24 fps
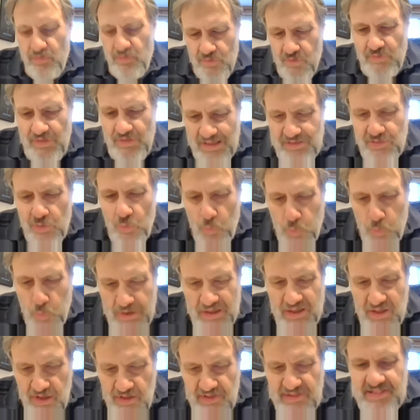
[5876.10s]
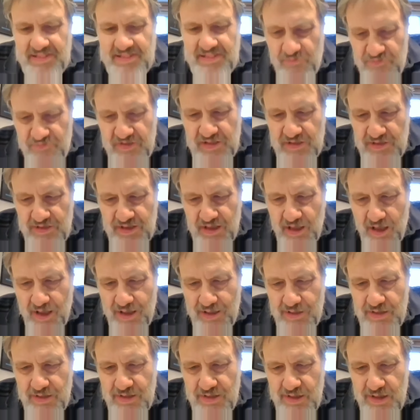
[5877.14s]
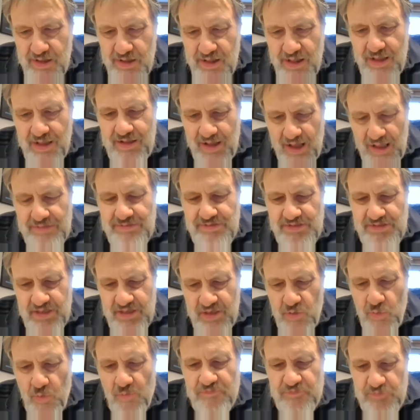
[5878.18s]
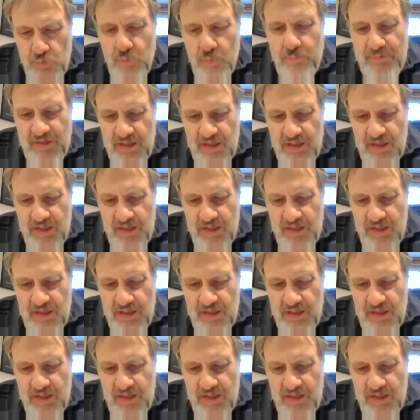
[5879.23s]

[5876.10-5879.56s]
you know that we, Slovenia, a country of 2